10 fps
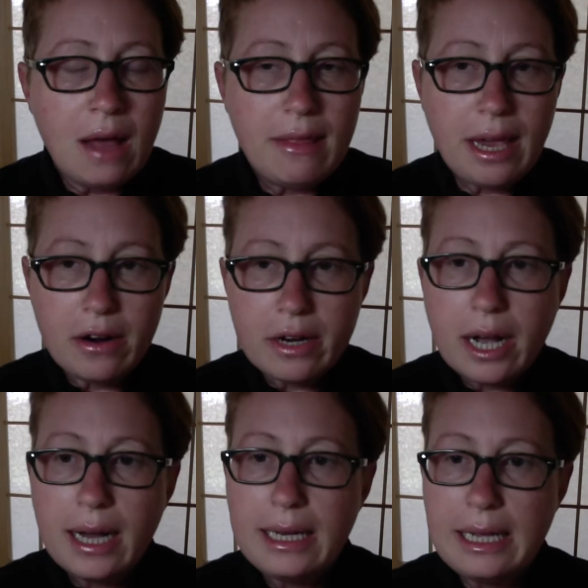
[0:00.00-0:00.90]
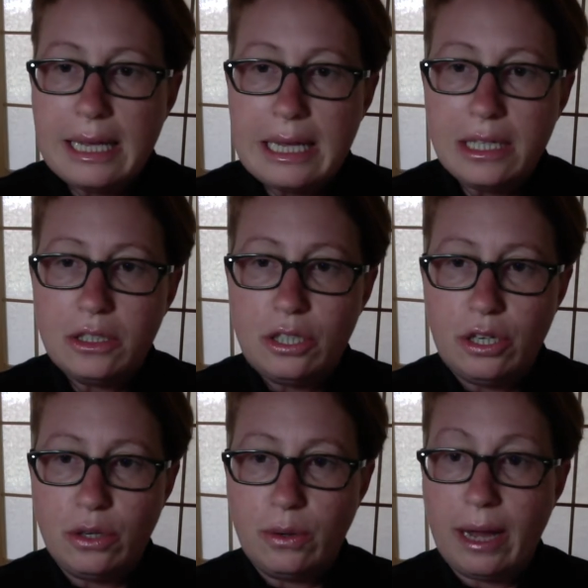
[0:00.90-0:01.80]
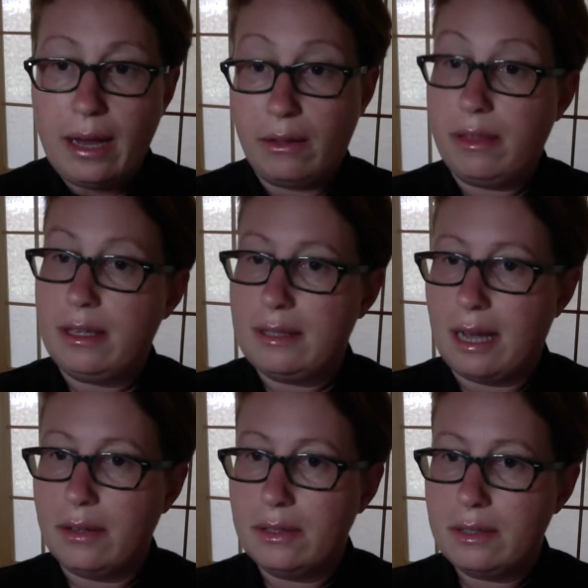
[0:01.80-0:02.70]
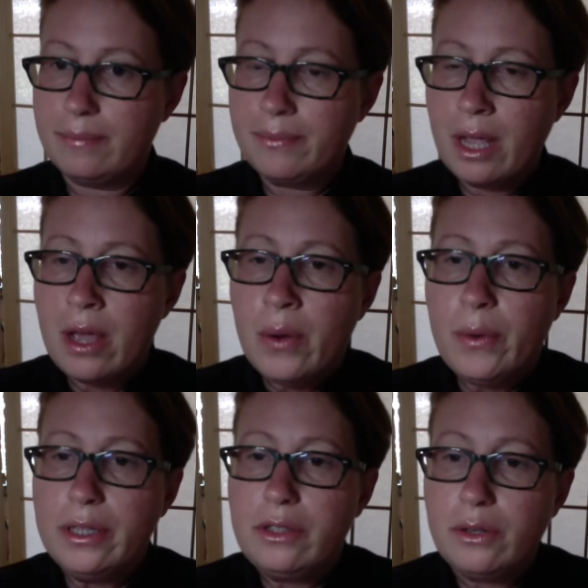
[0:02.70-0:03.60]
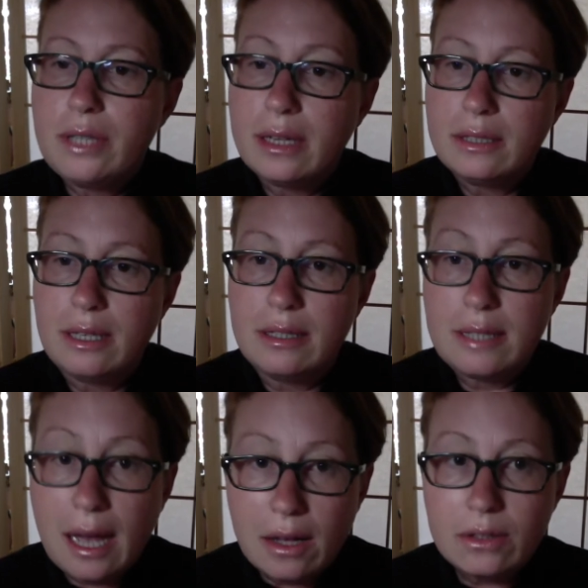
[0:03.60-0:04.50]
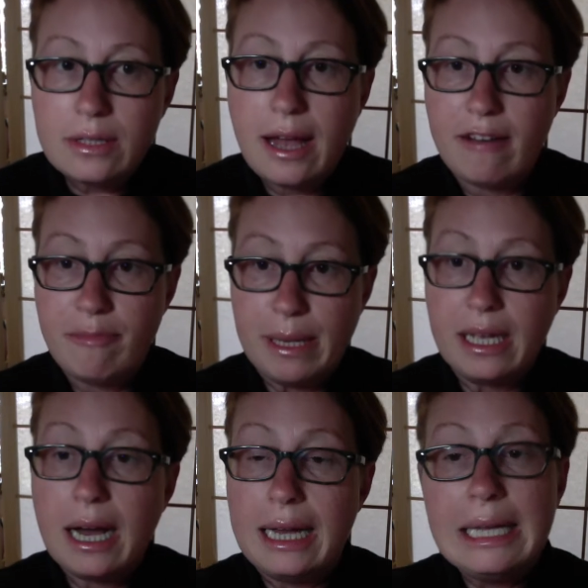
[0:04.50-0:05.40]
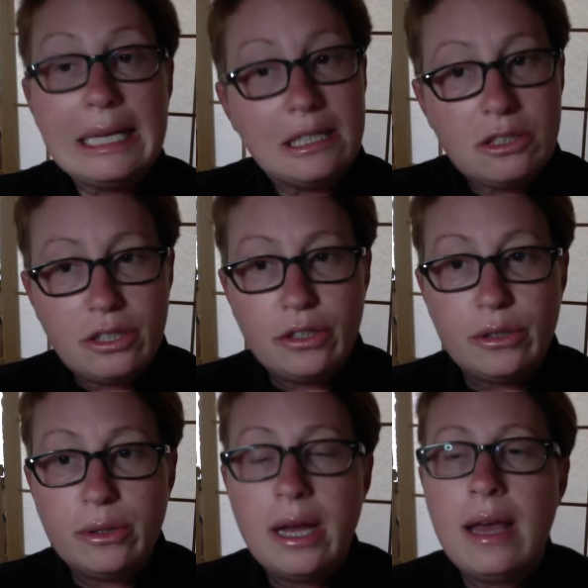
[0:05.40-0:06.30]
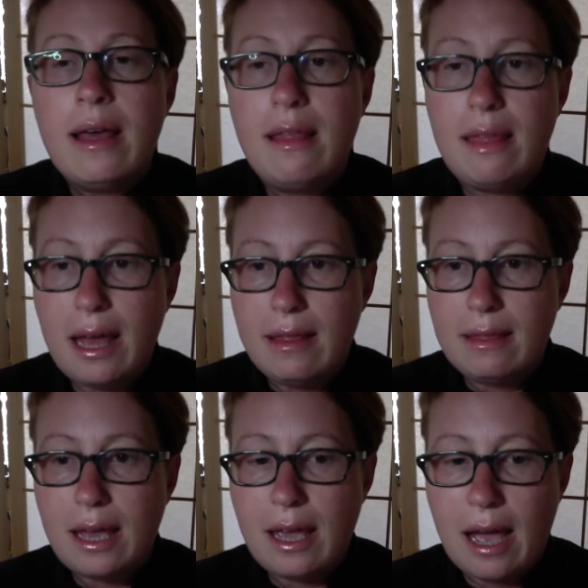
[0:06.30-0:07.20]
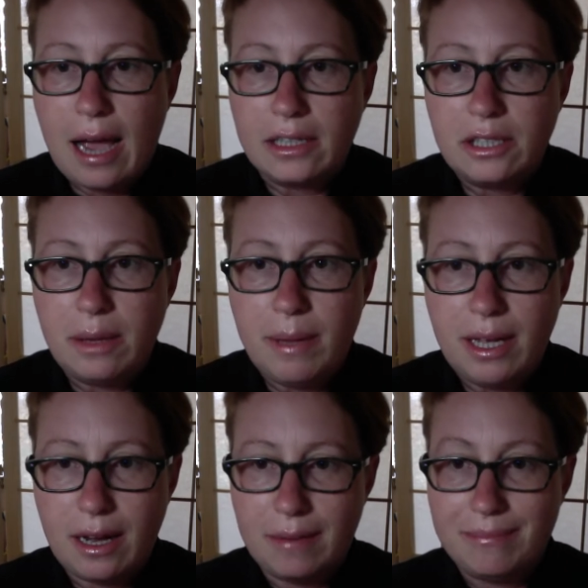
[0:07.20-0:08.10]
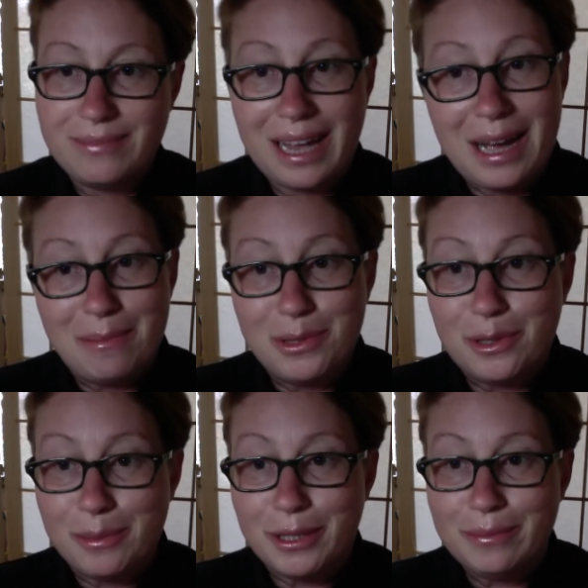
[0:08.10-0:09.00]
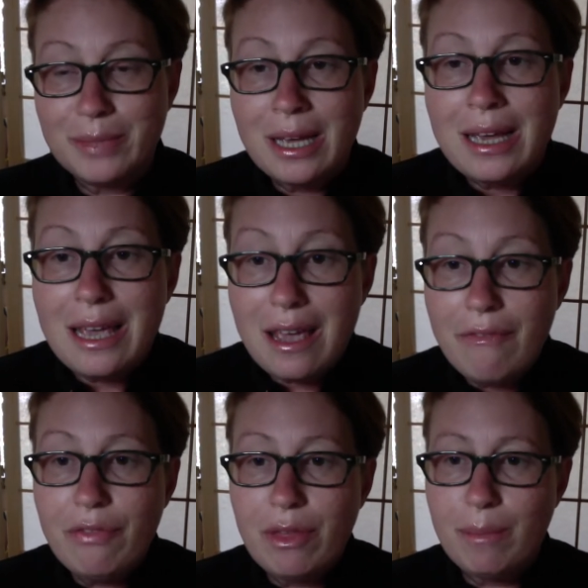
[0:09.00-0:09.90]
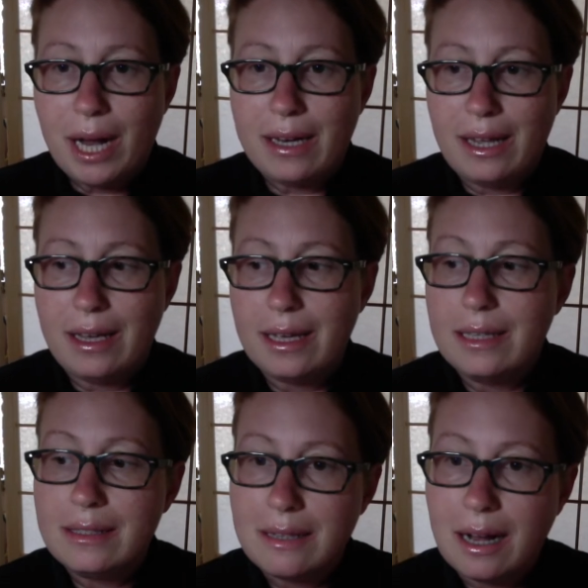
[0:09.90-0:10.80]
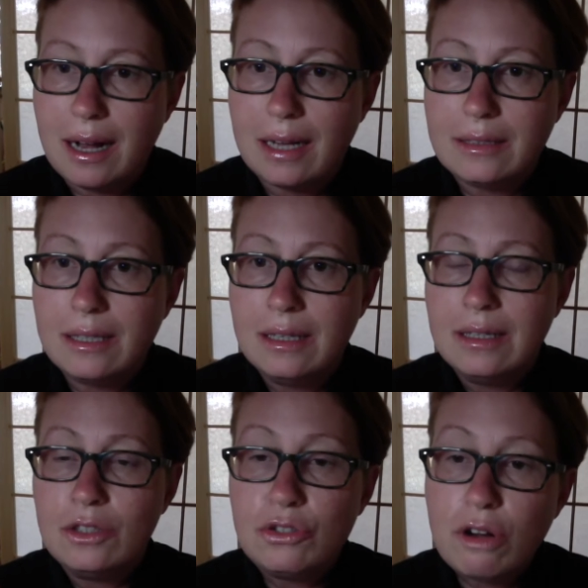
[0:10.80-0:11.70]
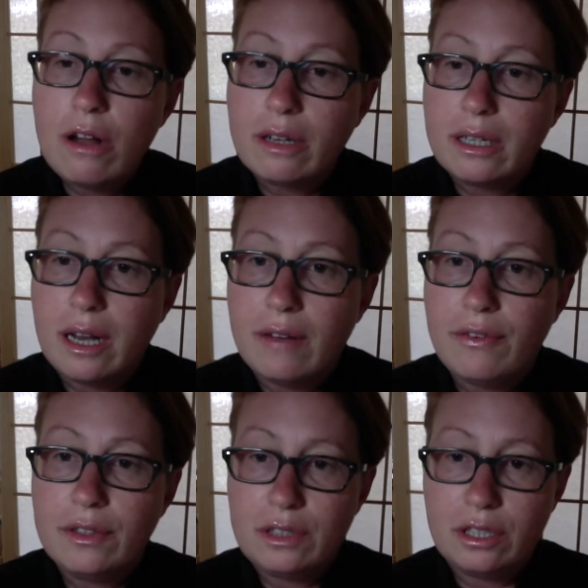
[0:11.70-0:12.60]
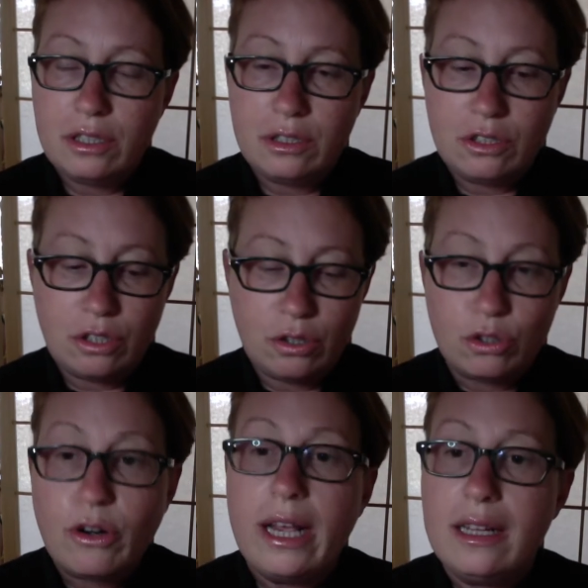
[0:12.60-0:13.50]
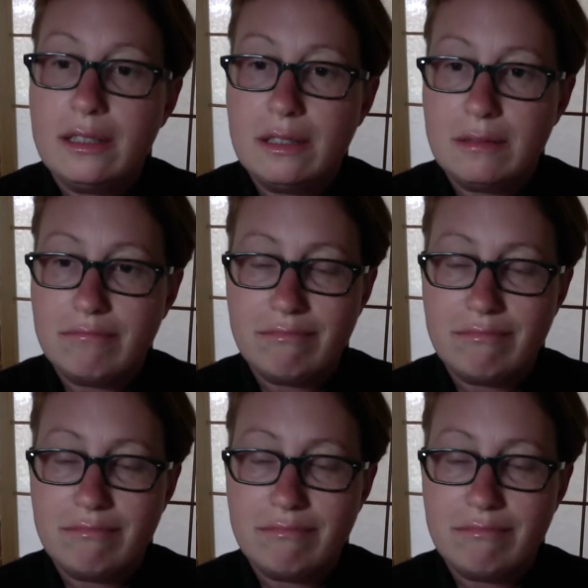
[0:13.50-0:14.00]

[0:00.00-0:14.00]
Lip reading: they are cutting into healthy cells. Once those healthy cells have been cut into, then they actually become abnormal. If the body is not strong enough to transmute